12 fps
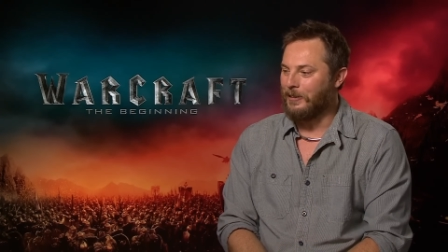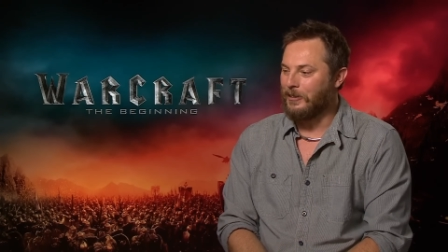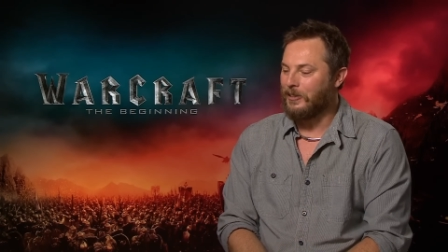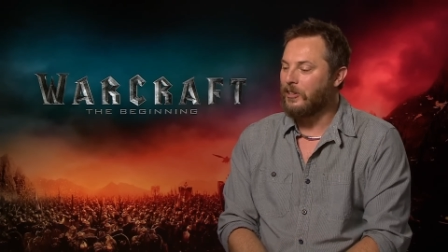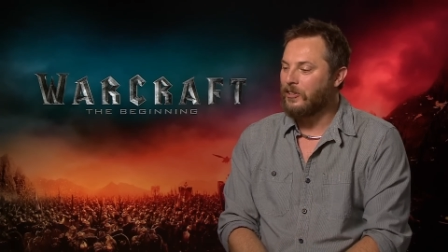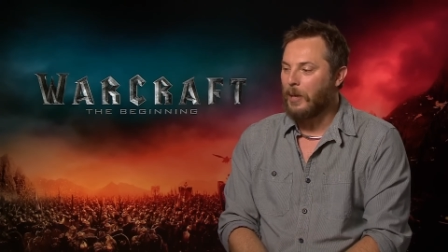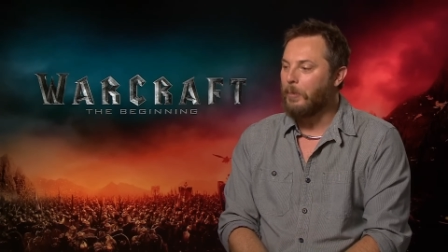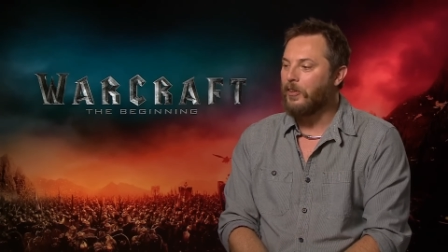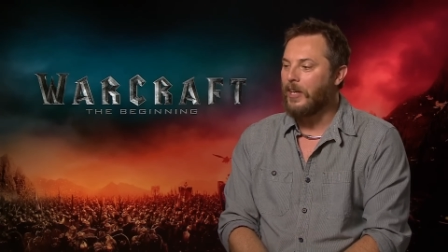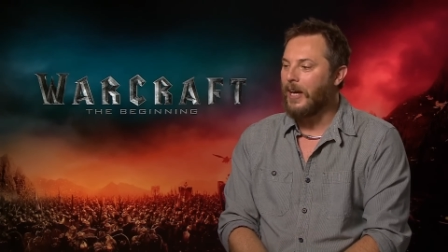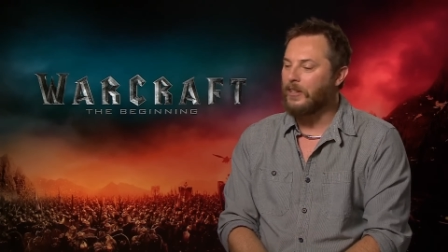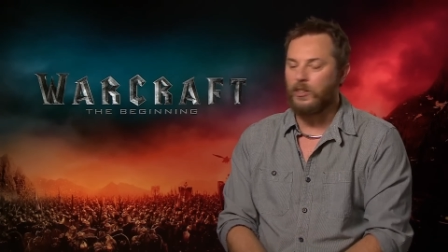some of
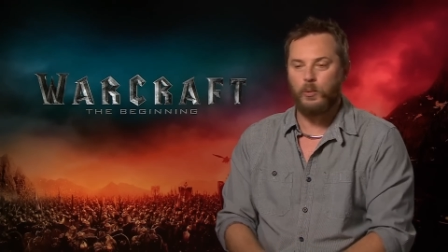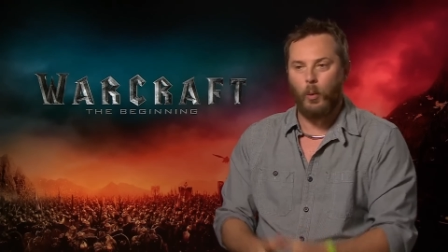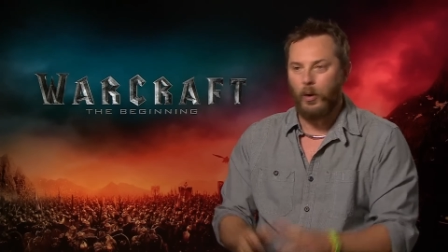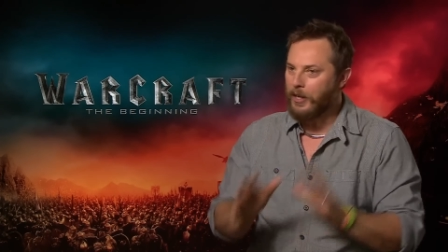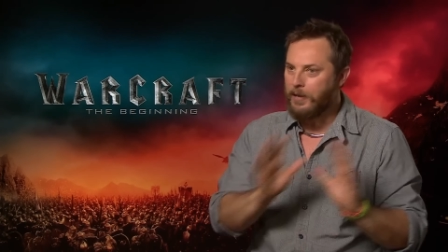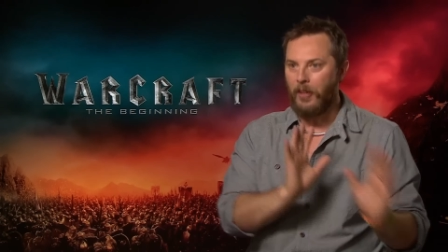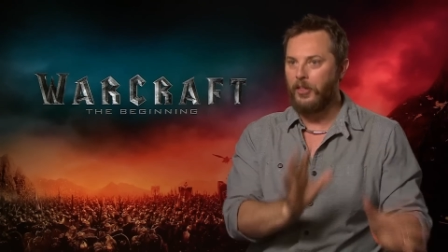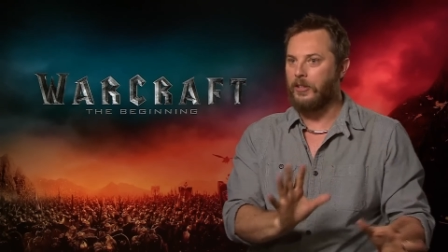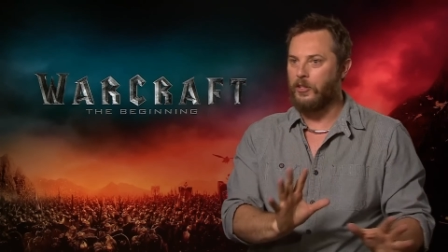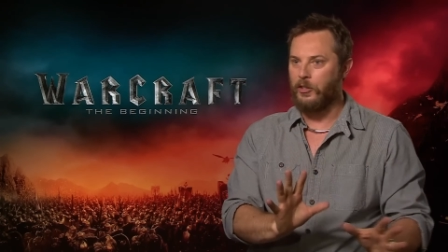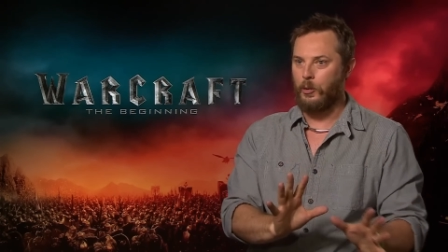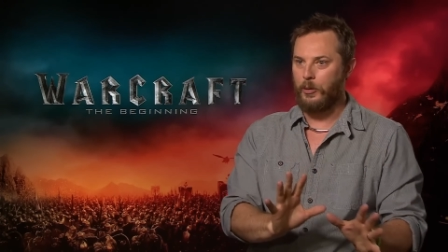the actors wanted
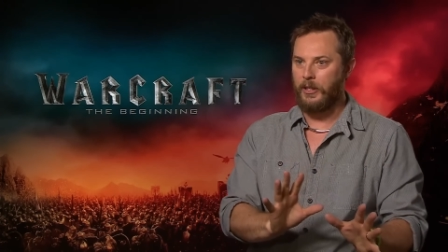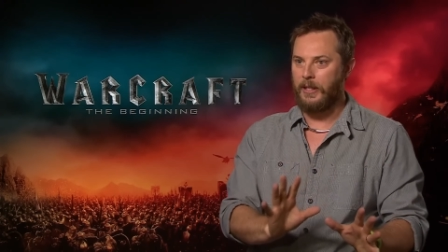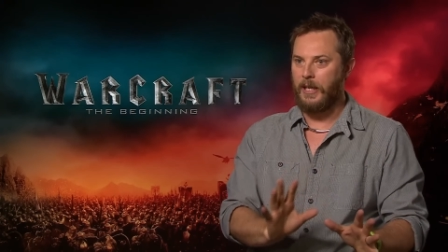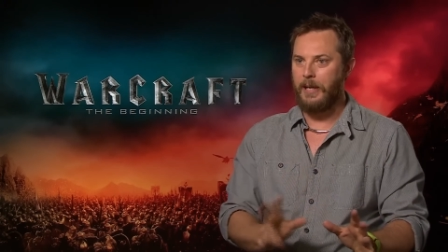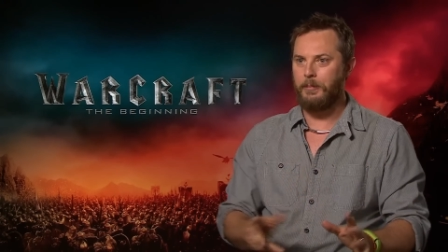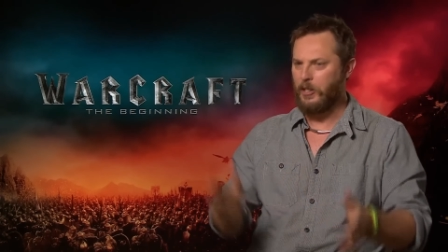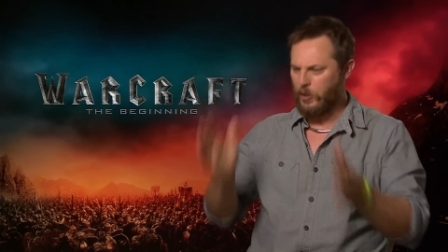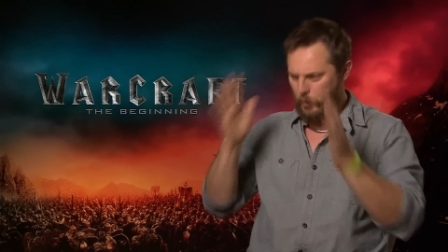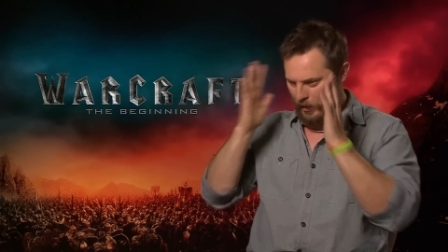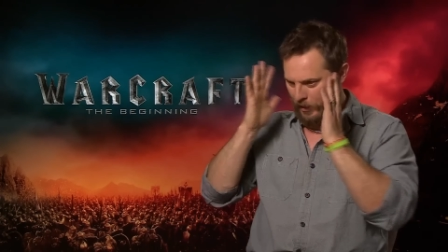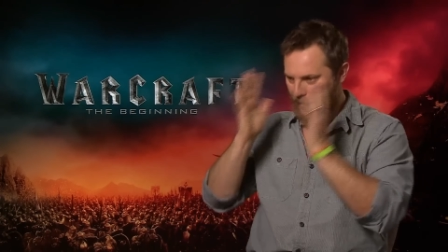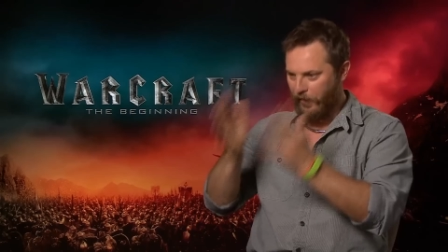nothing to do with the game. They just
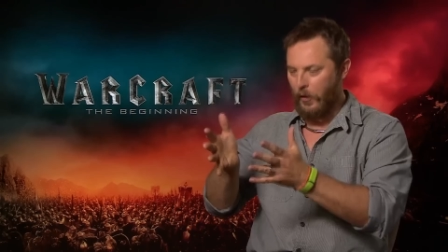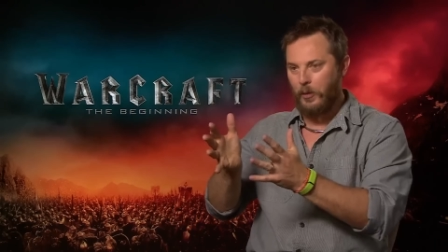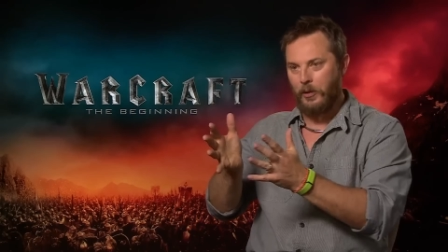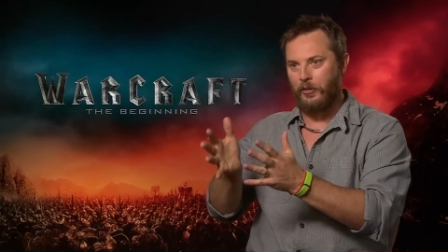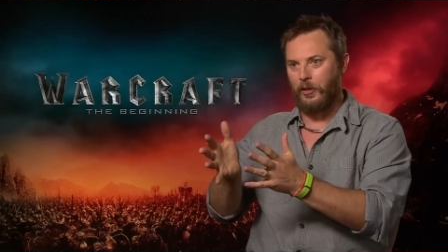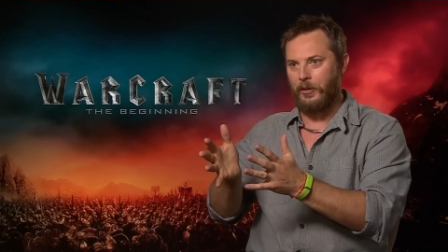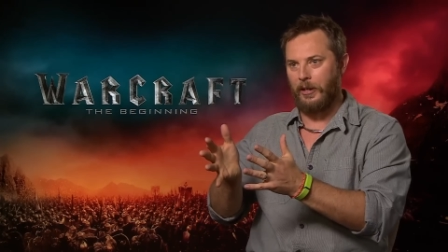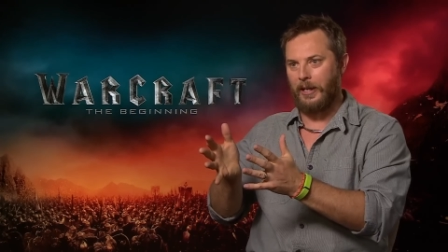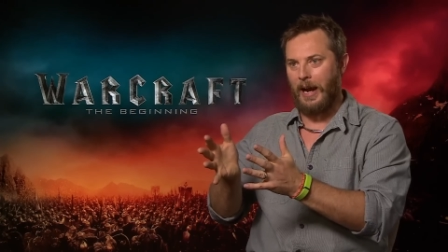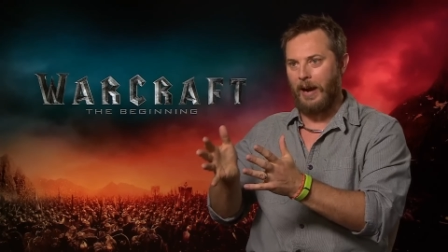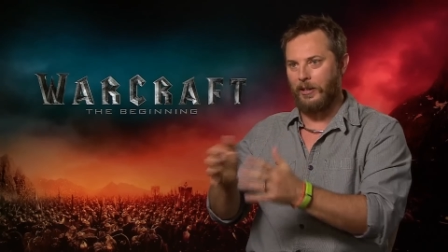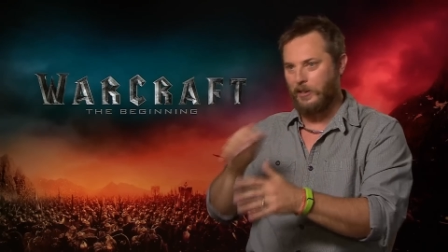wanted to focus on their
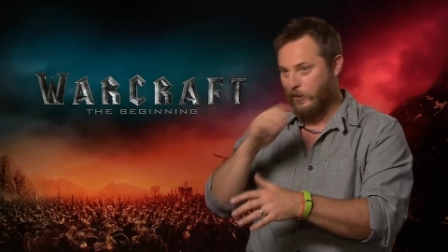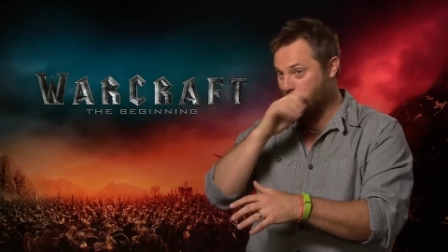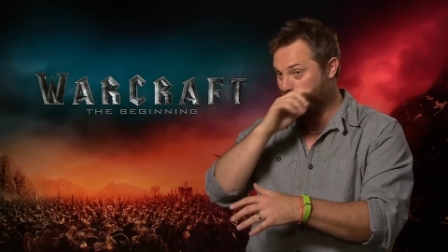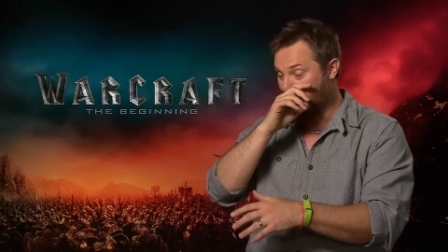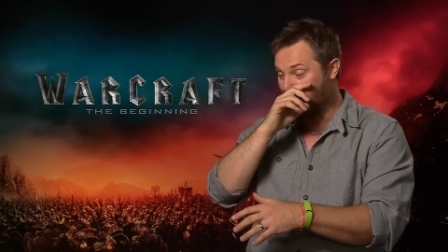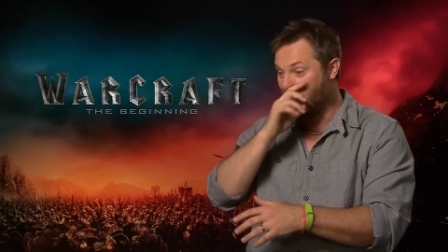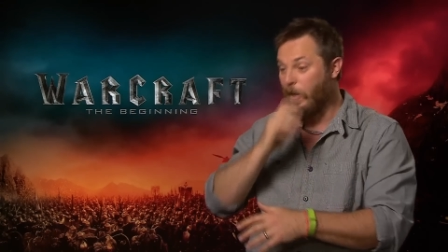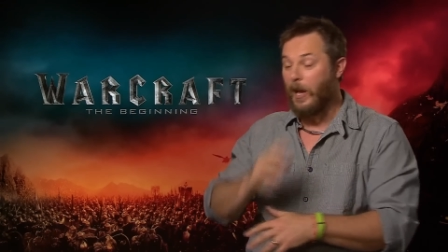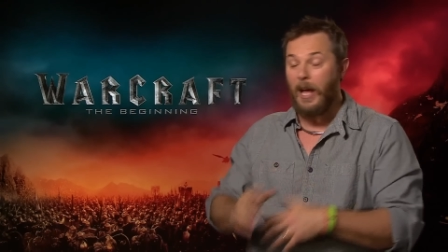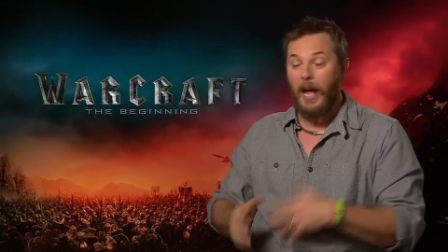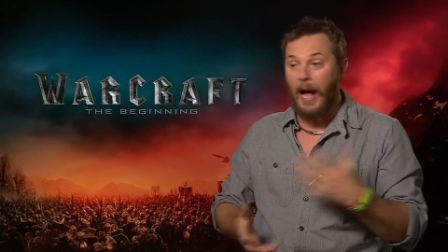character and their part.